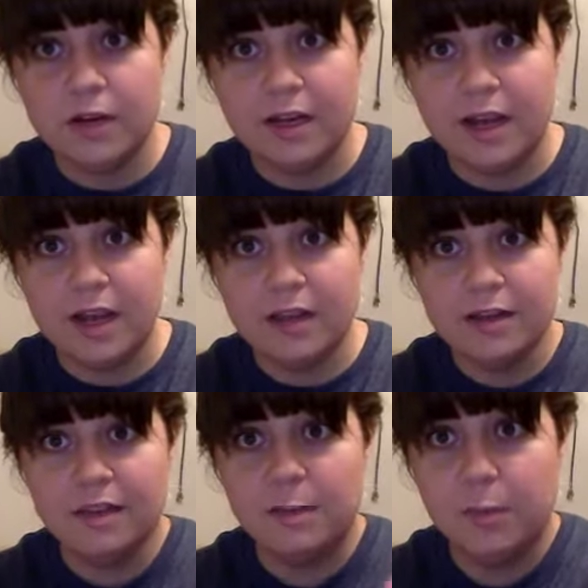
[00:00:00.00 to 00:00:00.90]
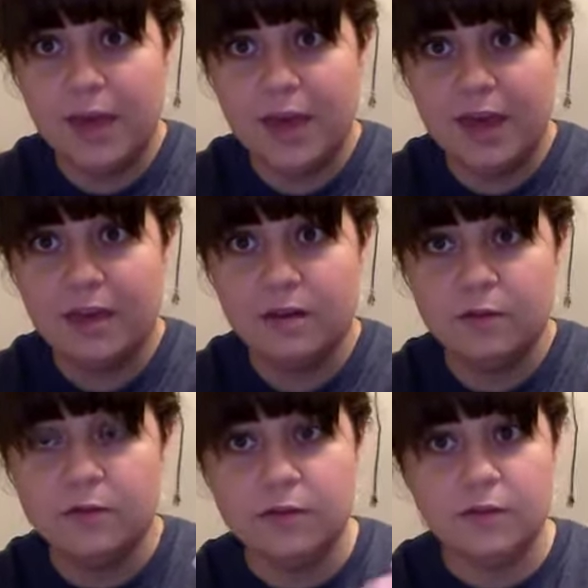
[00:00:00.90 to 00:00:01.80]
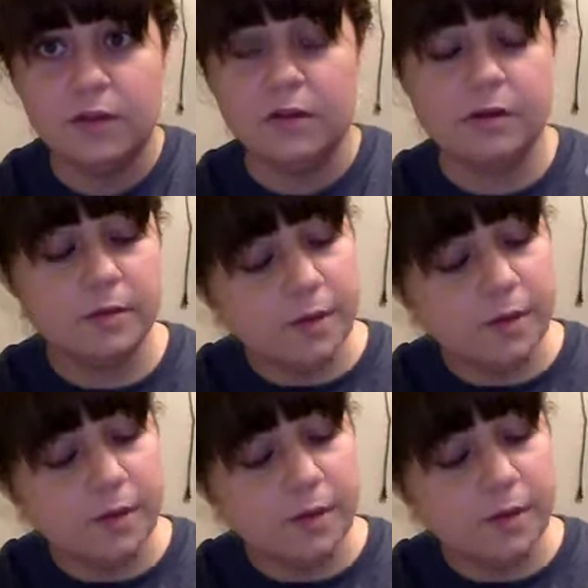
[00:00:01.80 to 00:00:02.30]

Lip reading: not the pad of your finger.